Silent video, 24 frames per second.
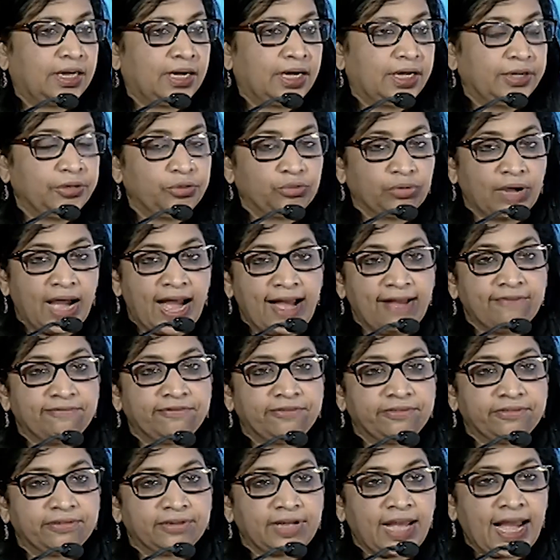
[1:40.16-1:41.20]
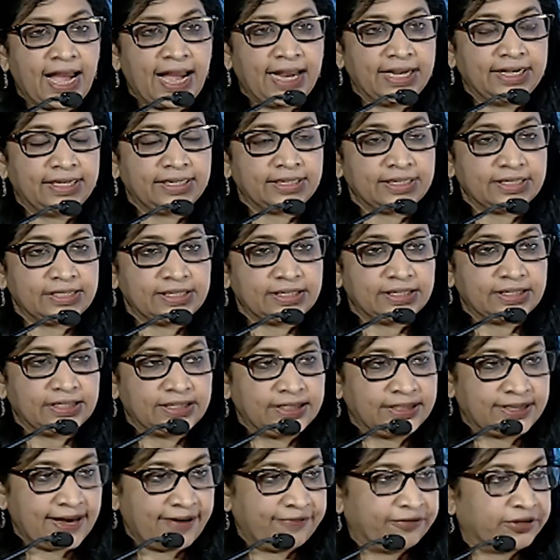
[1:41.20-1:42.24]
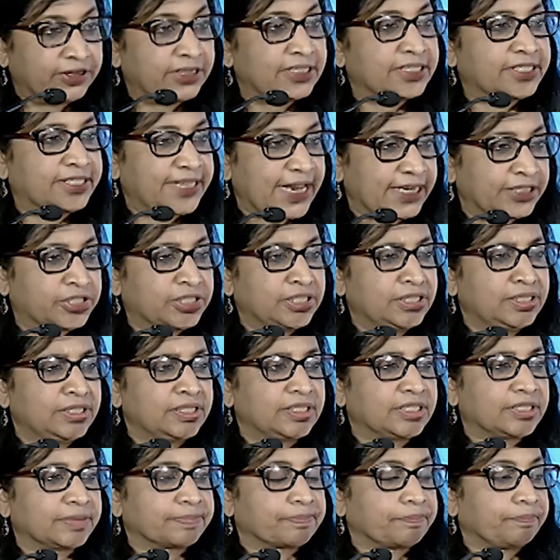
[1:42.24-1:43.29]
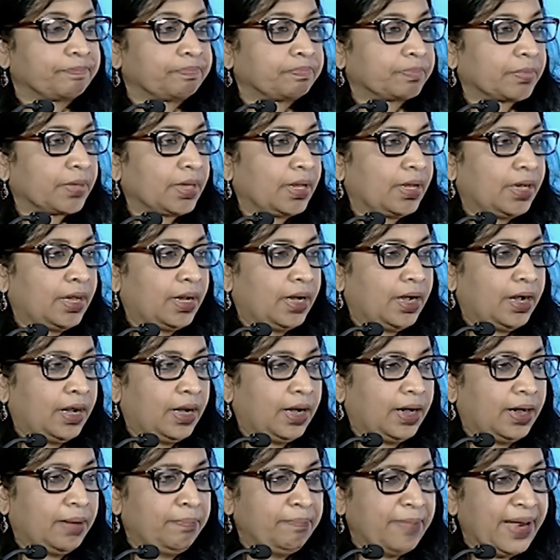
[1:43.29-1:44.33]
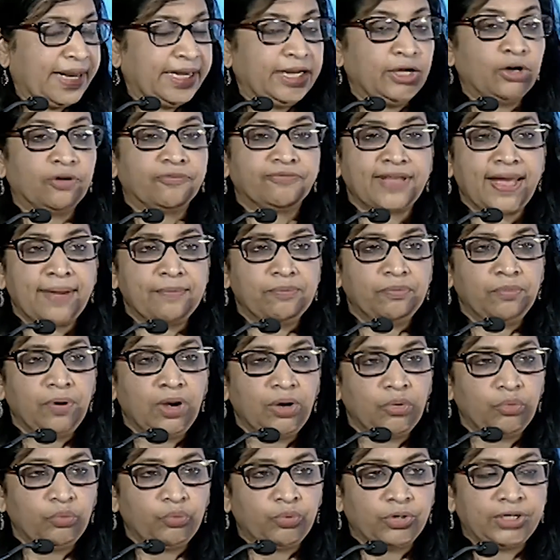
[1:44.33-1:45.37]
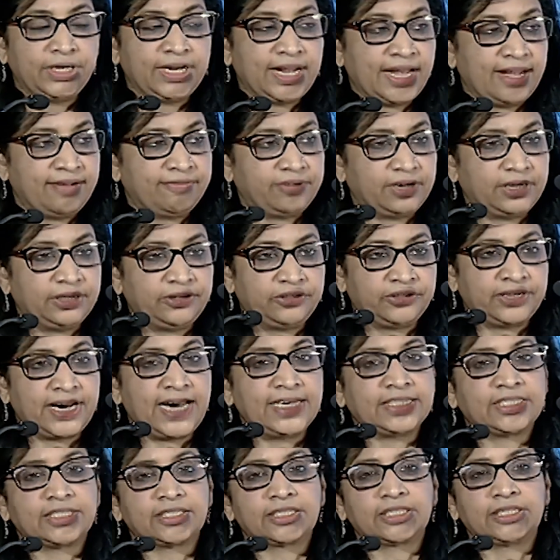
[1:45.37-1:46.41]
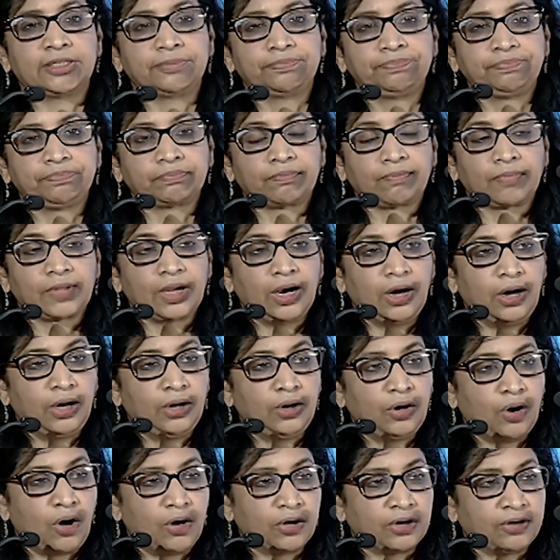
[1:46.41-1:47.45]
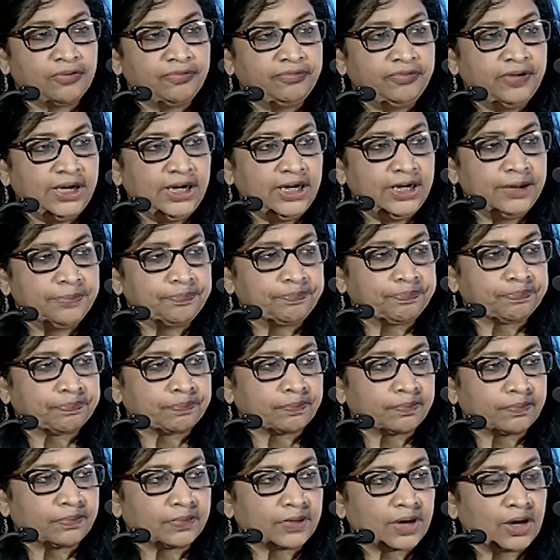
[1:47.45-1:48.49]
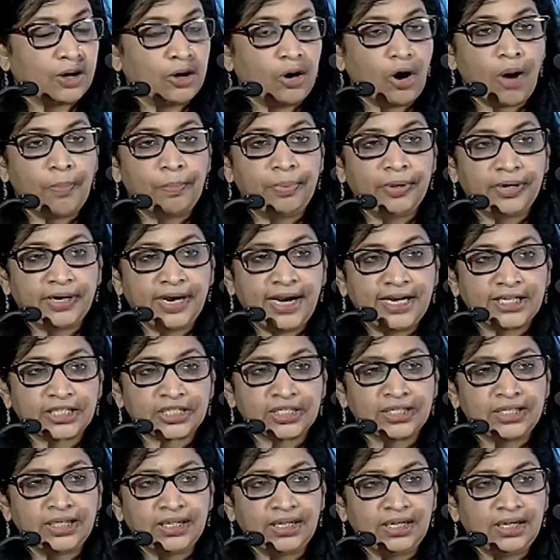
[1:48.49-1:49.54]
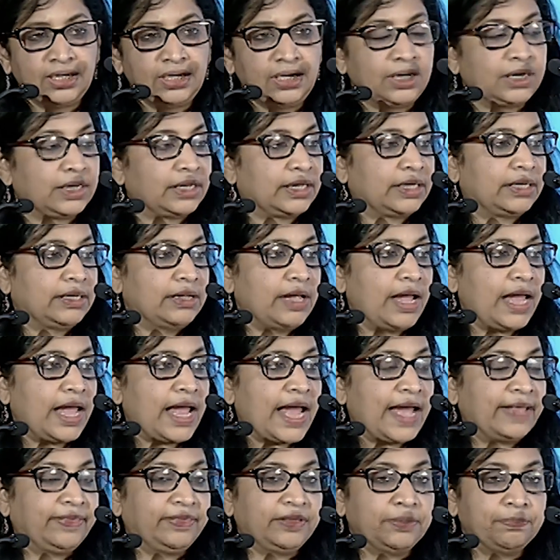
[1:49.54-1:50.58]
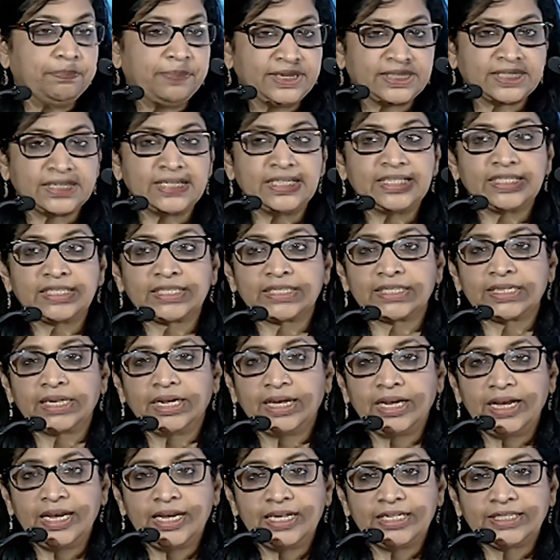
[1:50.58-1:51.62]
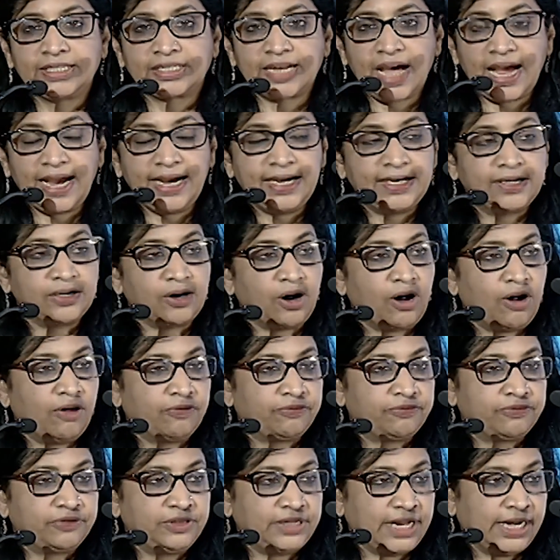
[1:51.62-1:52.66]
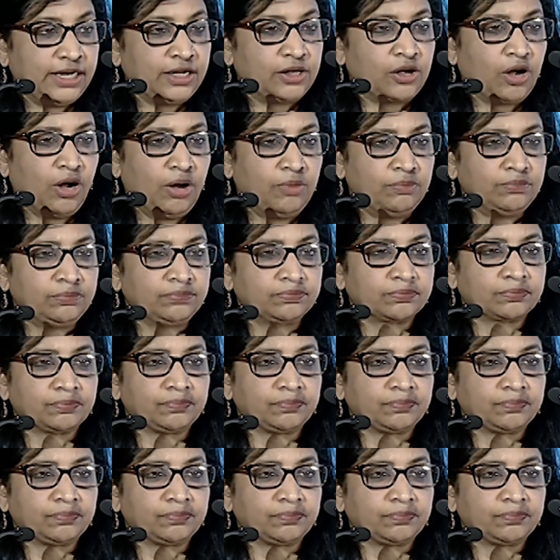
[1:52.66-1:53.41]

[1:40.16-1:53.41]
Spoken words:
you have had several sessions. Many of them would have addressed a lot of the operational and the business side of telecom.